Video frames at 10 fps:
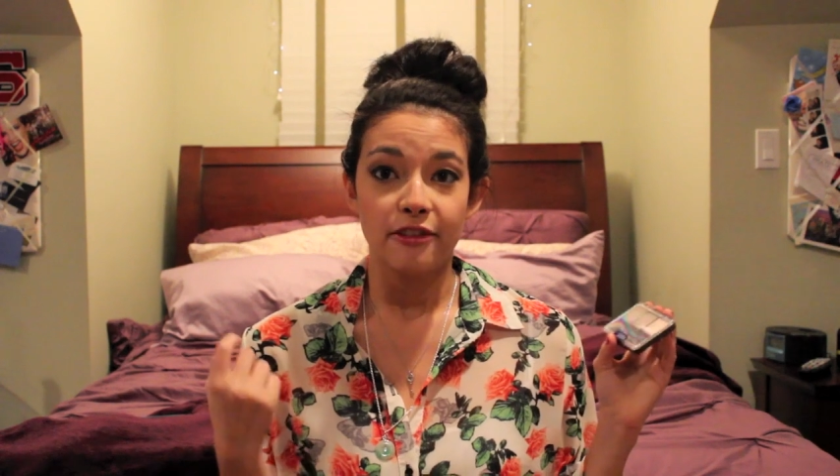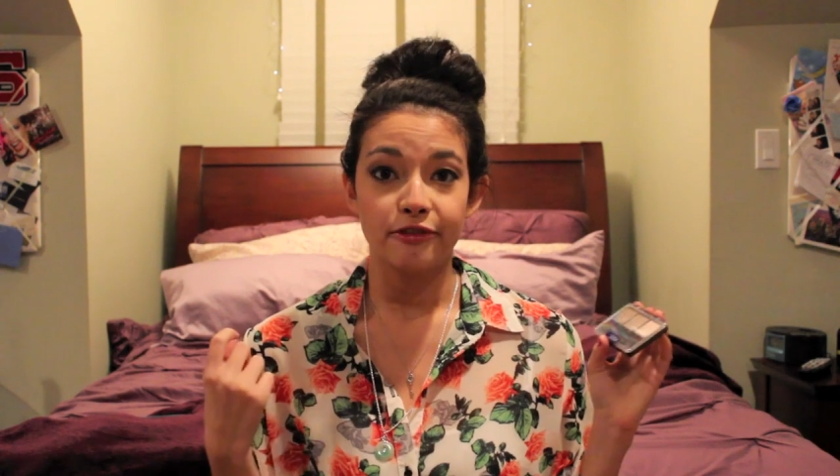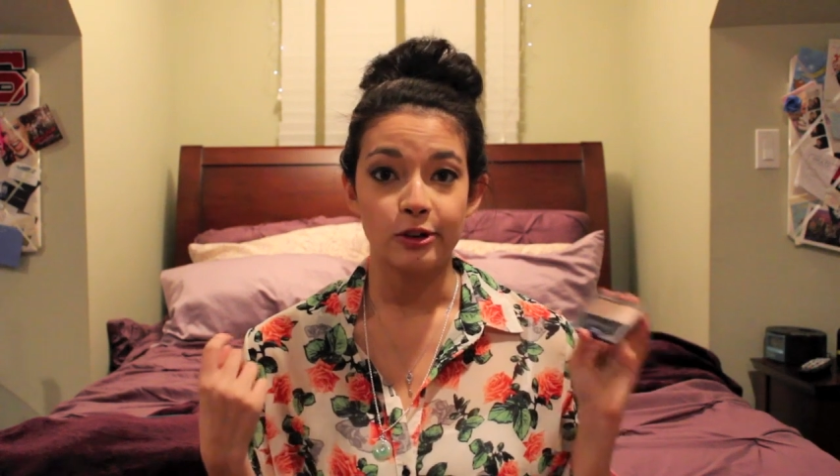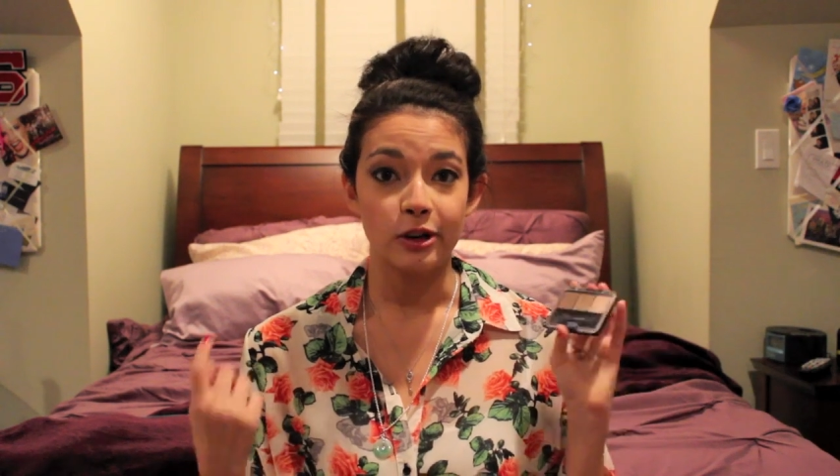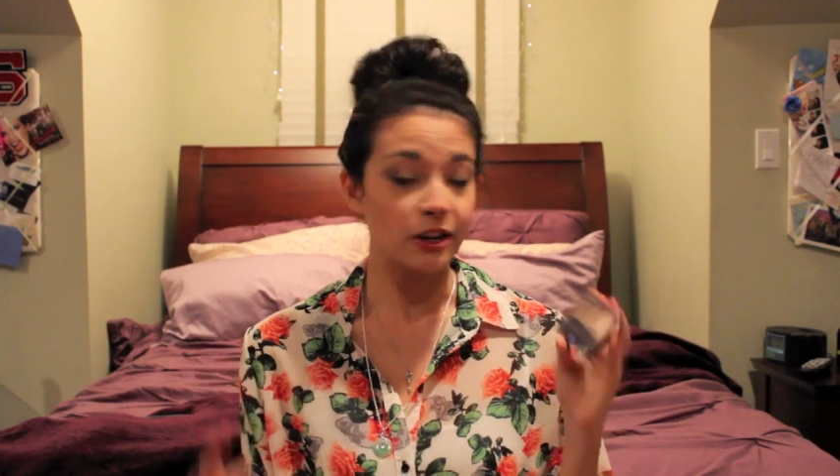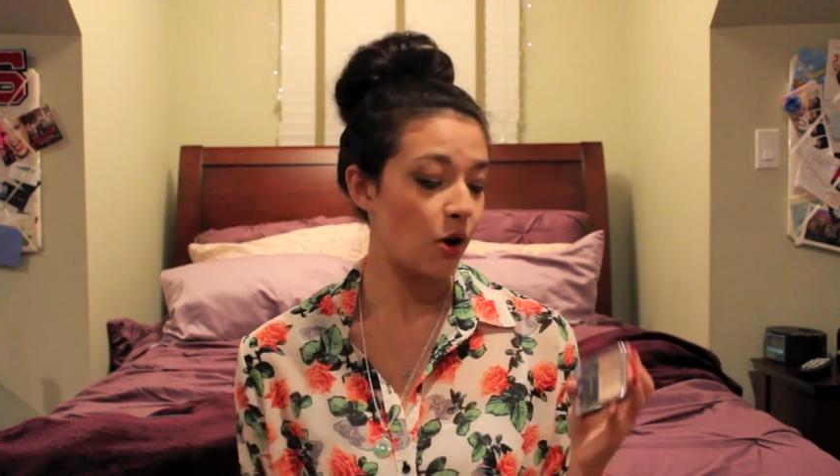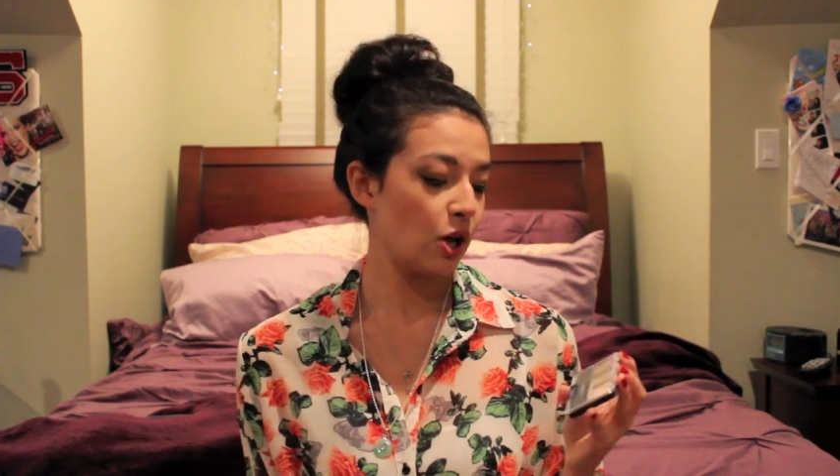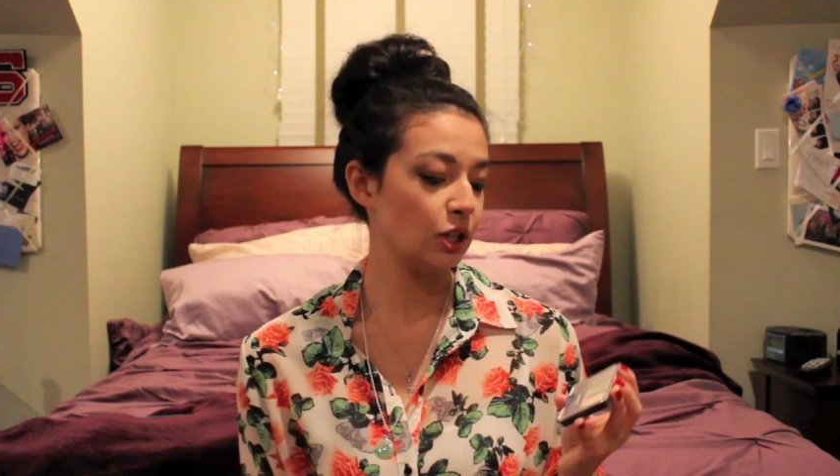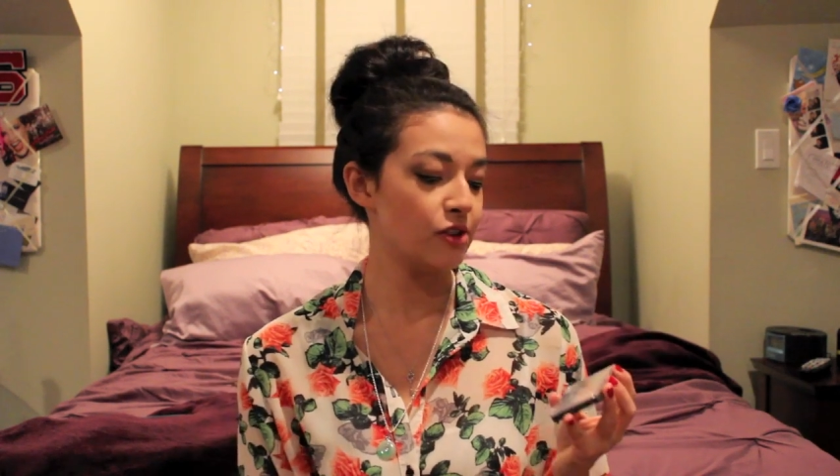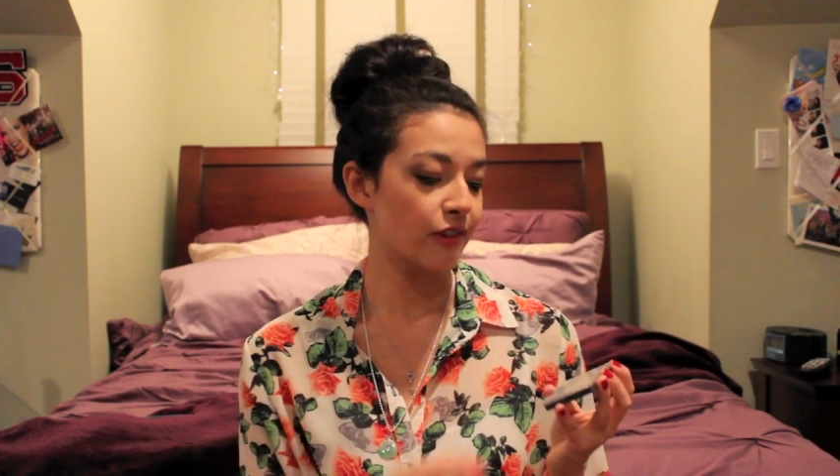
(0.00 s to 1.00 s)
for an
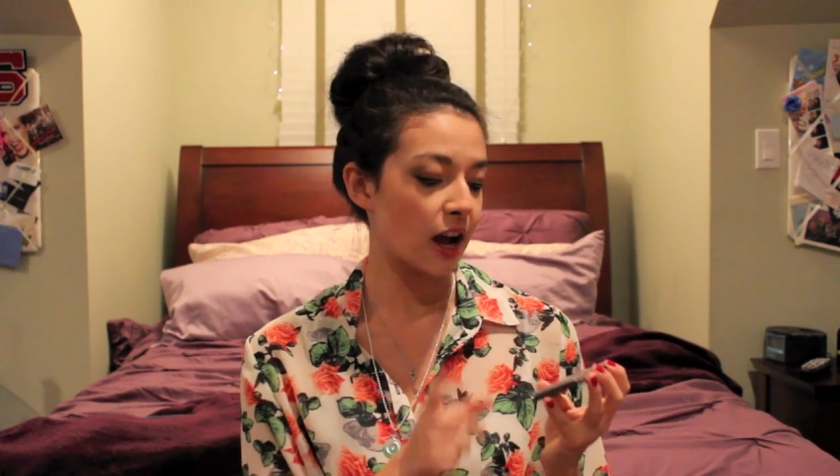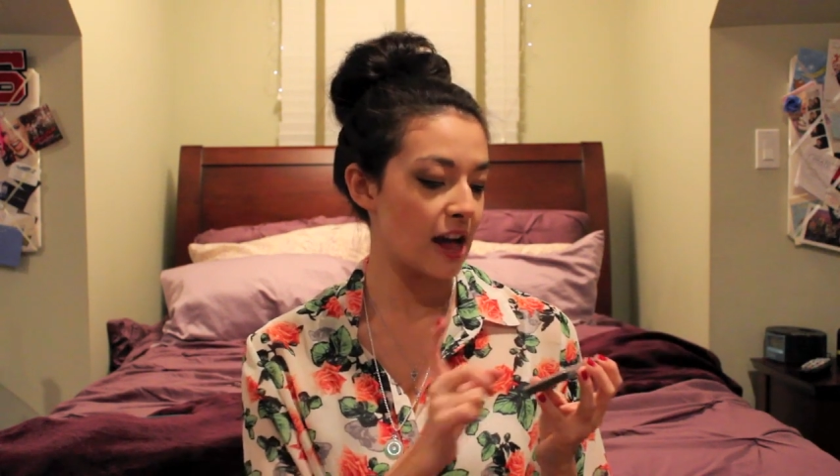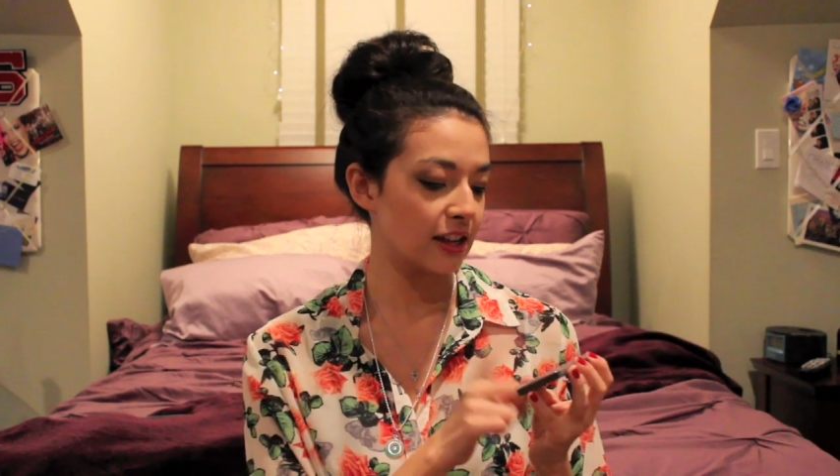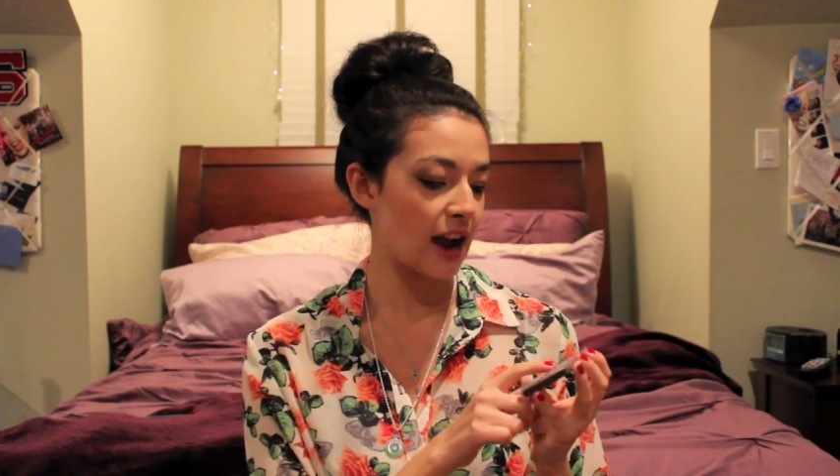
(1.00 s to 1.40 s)
all over color,